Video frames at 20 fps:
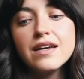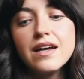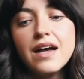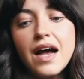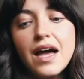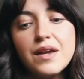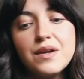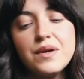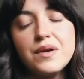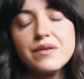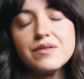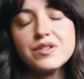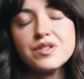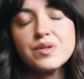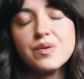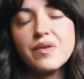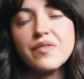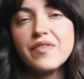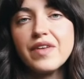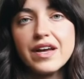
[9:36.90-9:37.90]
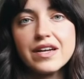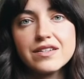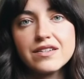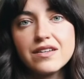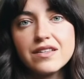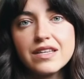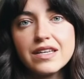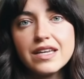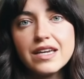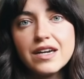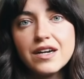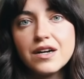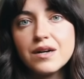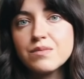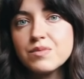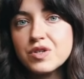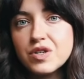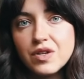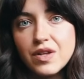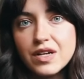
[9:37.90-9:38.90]
I don't know, just reflect on the year.
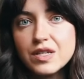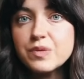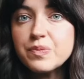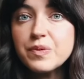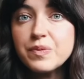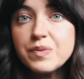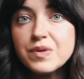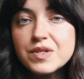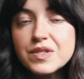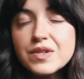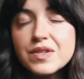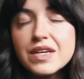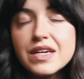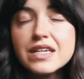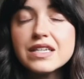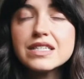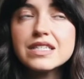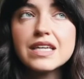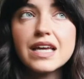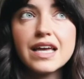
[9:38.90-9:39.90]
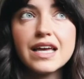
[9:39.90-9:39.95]
I'm sure lots of people do this,